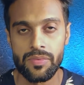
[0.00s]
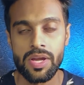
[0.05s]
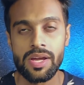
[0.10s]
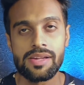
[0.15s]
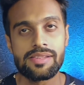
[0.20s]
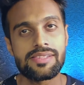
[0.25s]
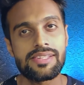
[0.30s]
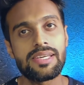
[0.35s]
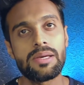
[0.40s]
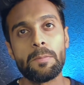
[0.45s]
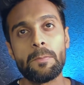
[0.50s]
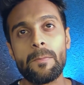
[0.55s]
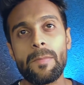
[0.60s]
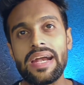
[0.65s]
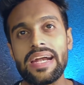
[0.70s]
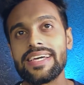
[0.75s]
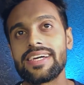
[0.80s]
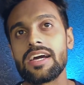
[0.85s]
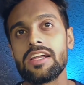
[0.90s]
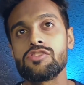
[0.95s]
See,
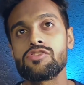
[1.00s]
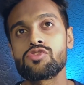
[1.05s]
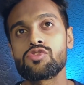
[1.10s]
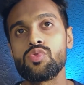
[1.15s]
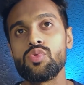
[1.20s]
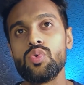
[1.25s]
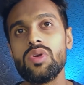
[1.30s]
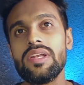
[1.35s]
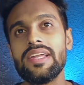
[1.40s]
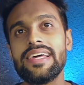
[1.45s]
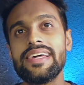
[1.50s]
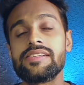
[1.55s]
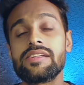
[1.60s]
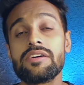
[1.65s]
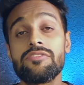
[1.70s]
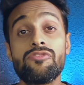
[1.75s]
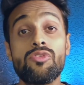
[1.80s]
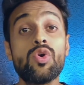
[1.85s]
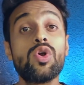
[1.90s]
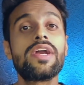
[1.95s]
medical school is a
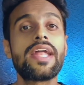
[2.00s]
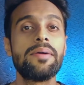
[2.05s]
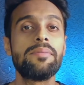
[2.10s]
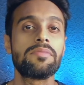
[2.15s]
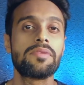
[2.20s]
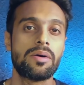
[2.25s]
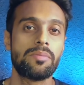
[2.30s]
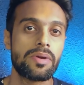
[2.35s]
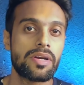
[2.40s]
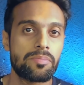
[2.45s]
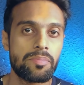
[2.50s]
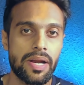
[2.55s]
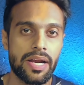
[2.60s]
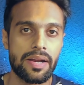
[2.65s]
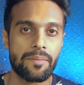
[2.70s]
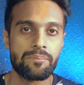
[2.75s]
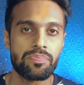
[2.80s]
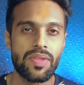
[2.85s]
full-time commitment,